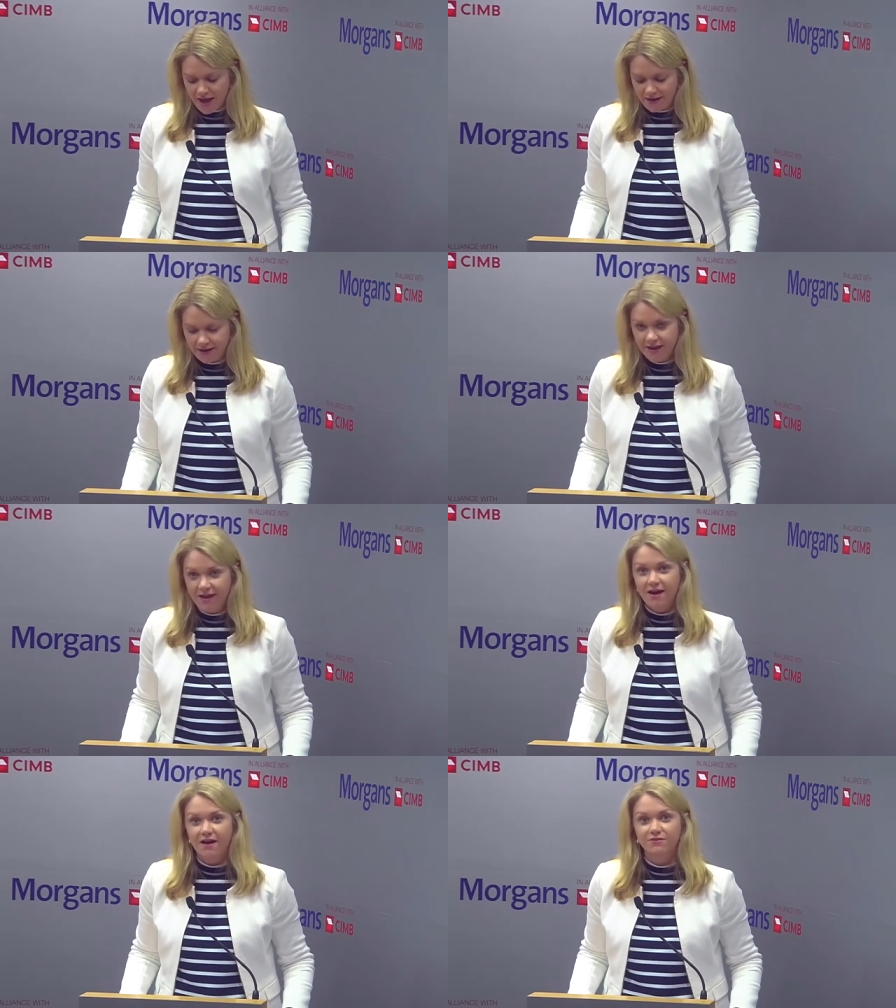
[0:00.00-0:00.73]
add
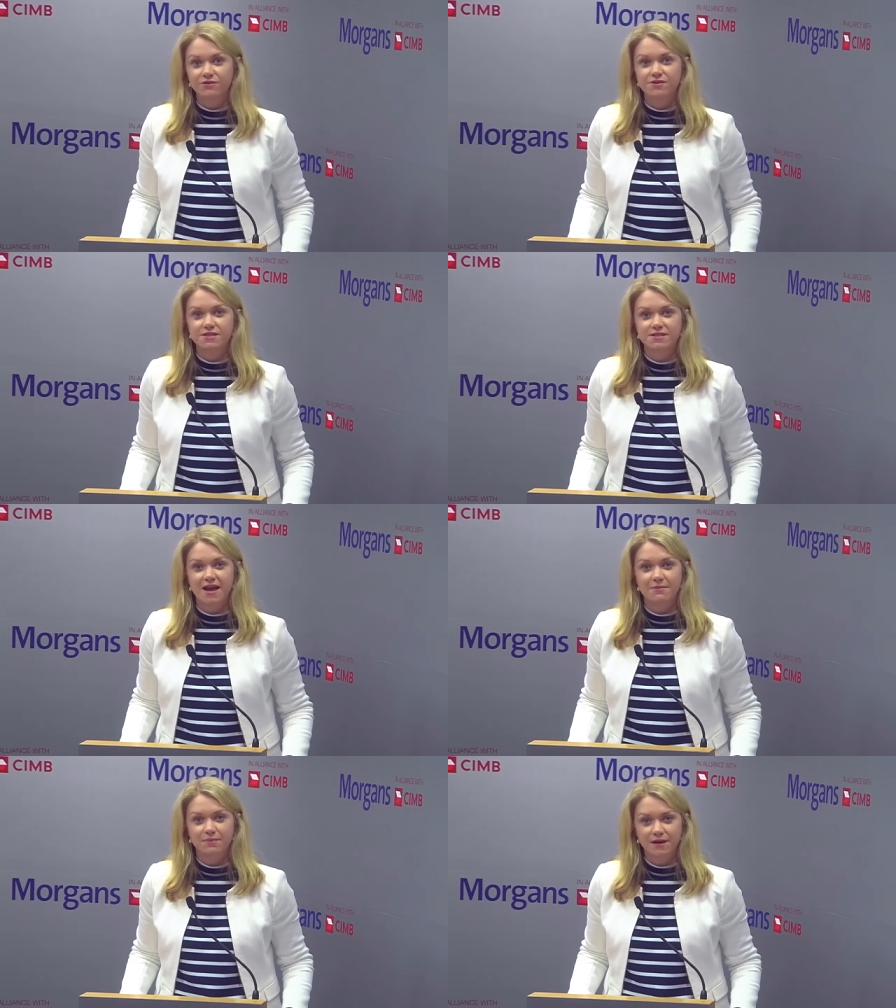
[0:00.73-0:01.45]
after a
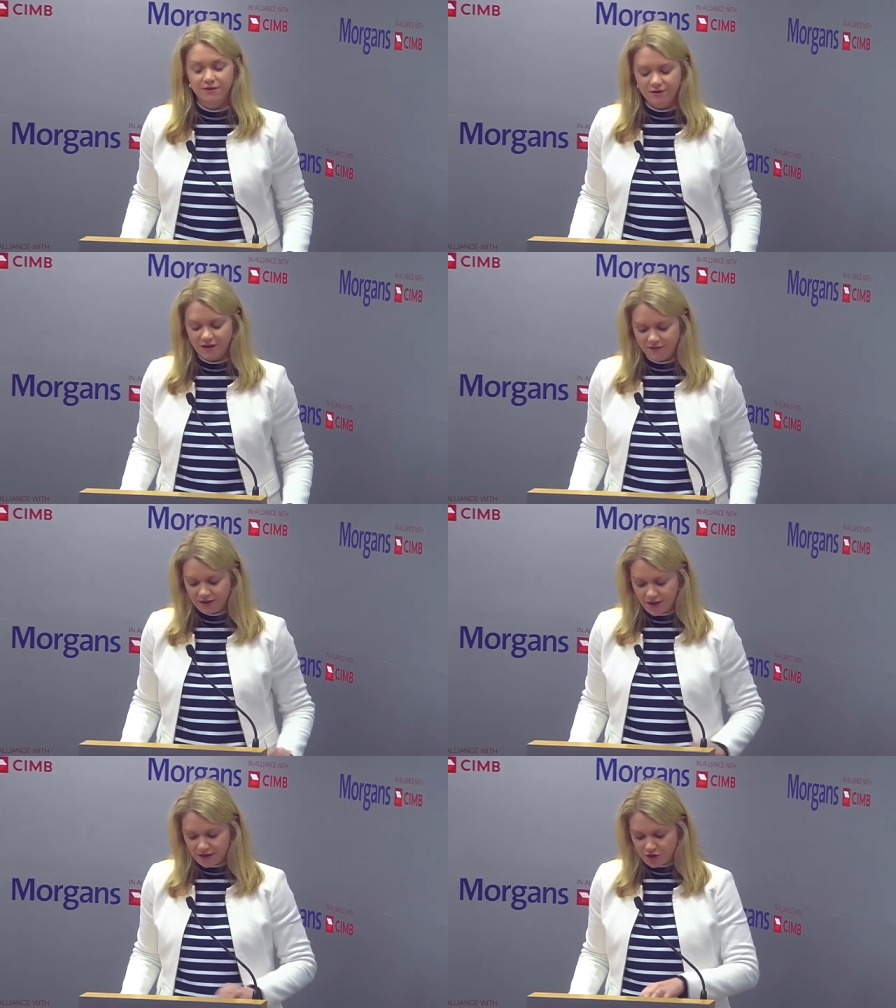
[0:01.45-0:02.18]
sustained period of
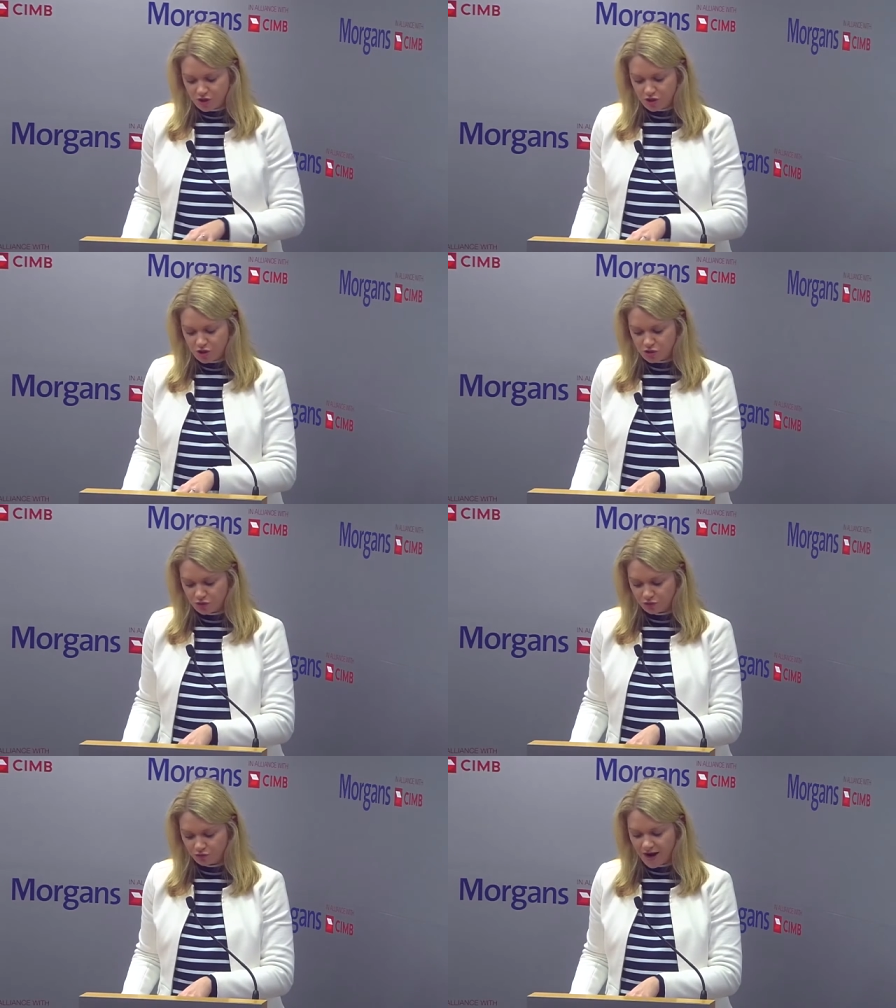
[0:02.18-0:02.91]
having on a
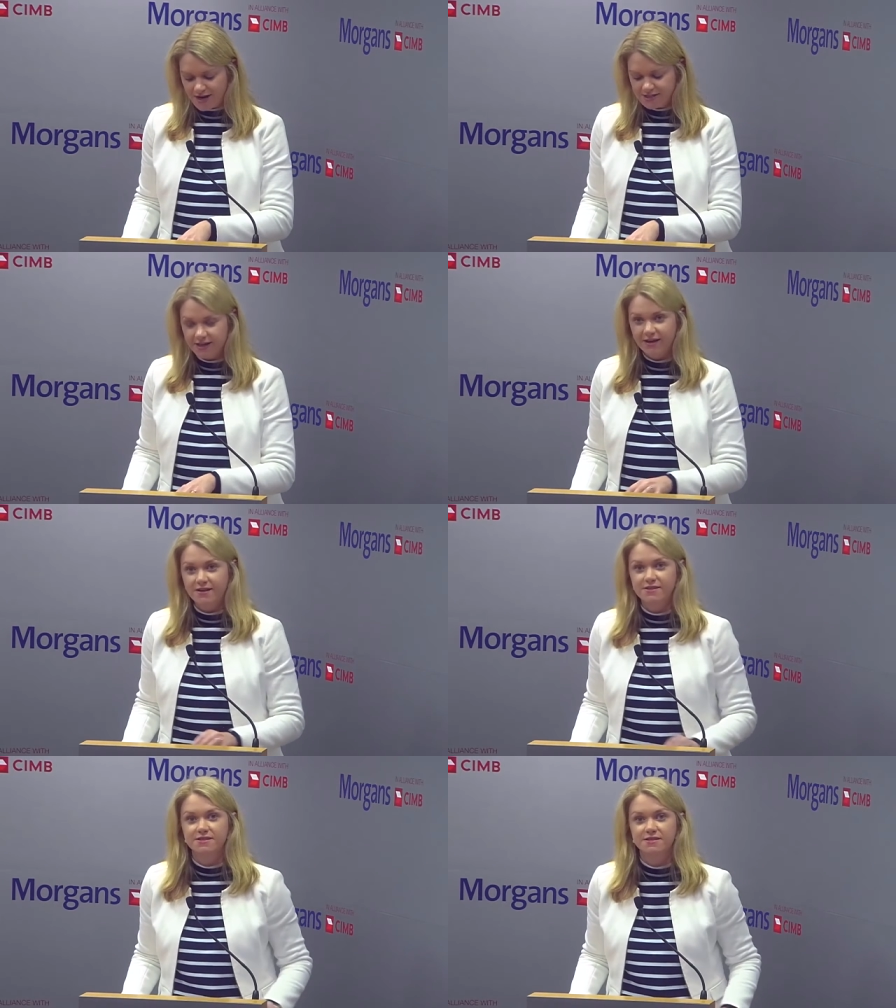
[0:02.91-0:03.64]
neutral rating
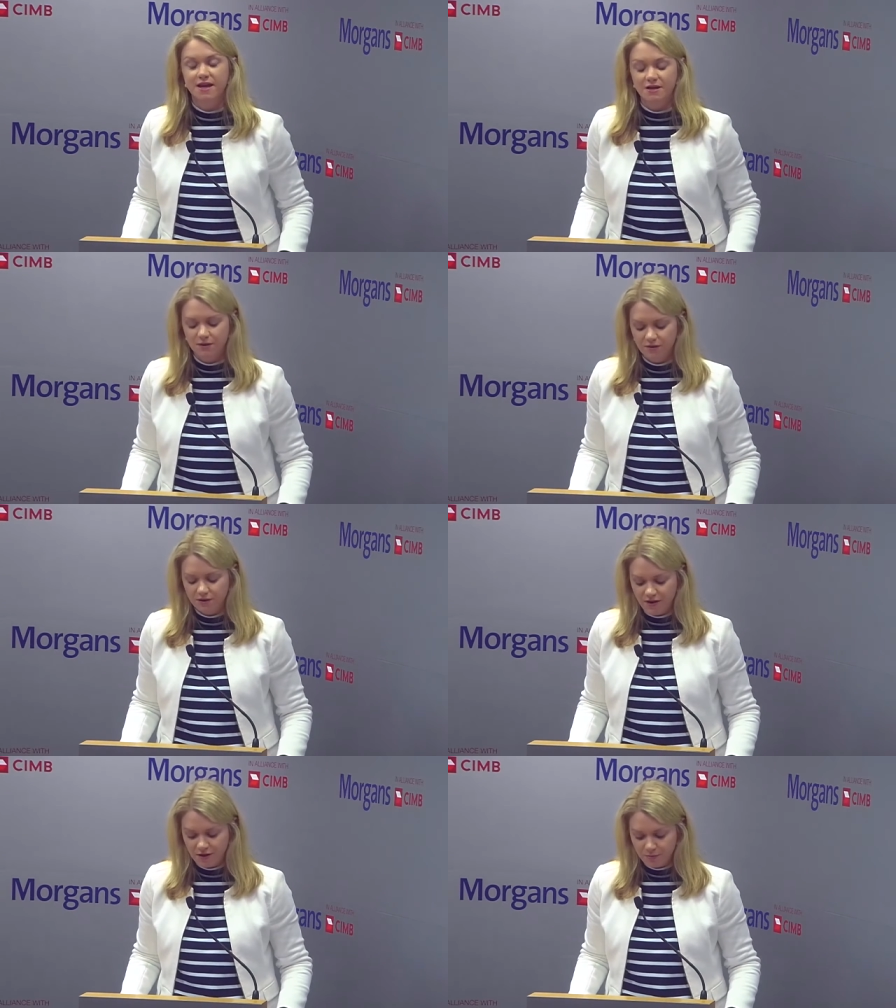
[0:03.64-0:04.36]
and a sustained
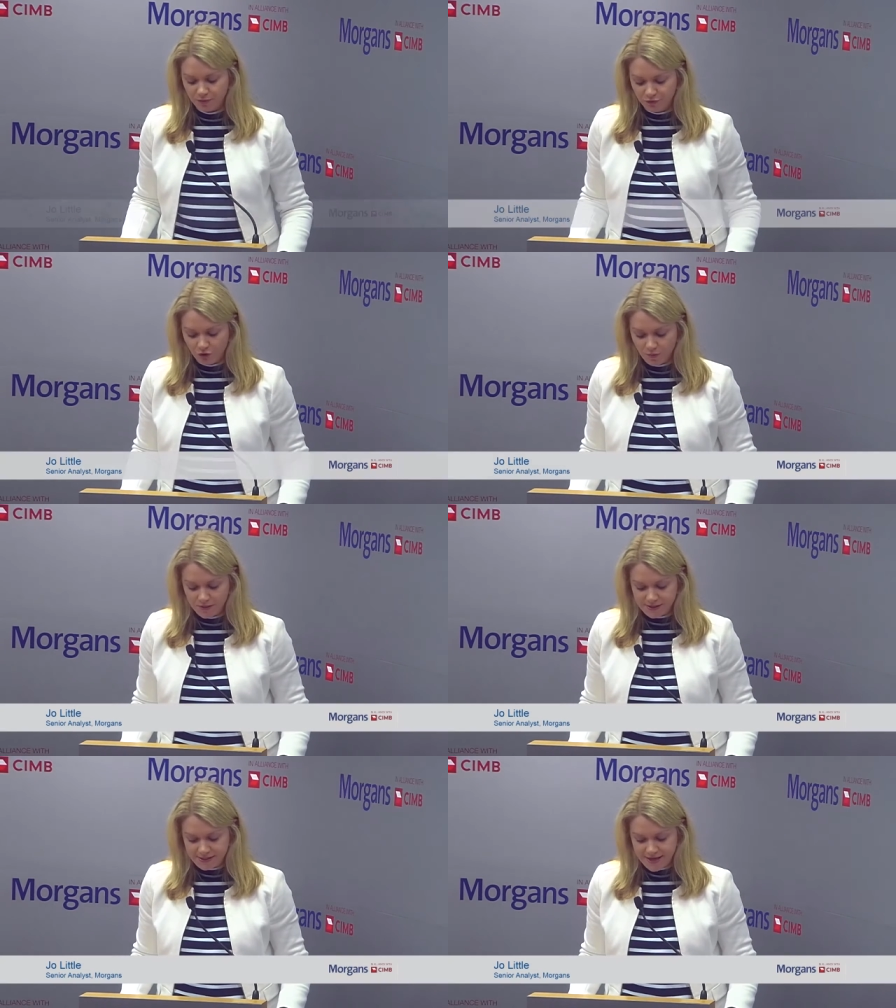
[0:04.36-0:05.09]
period of
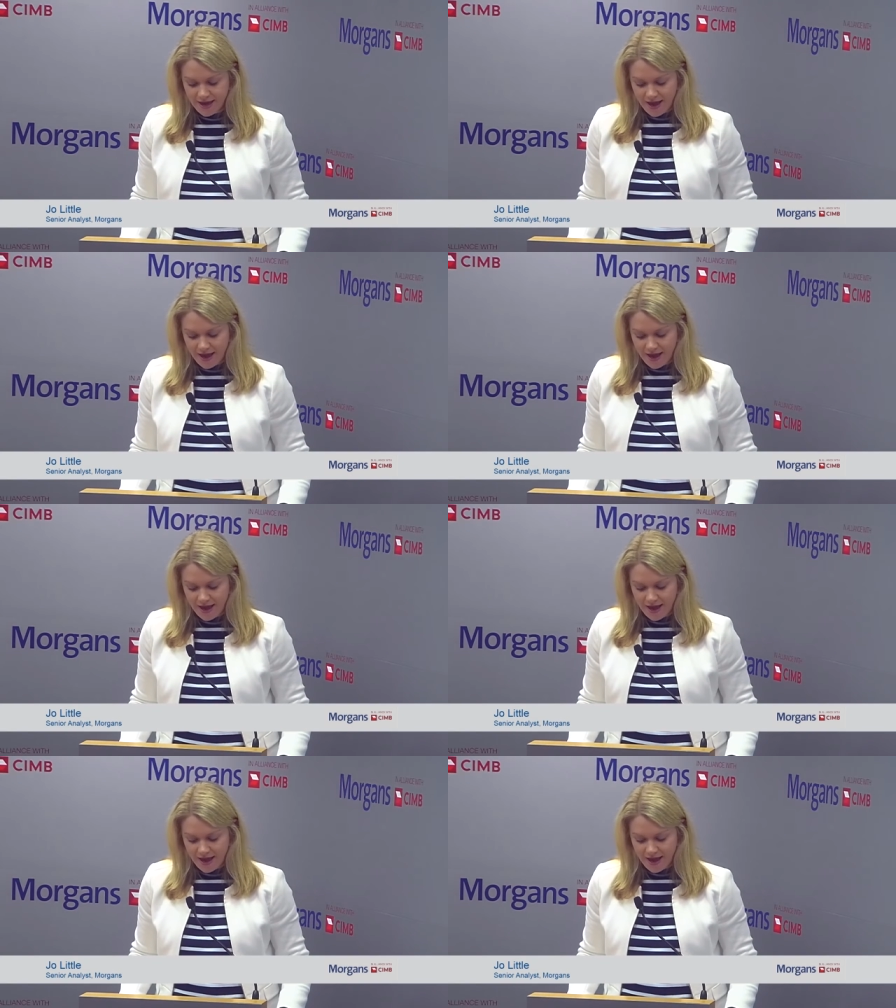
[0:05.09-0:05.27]
underperformance.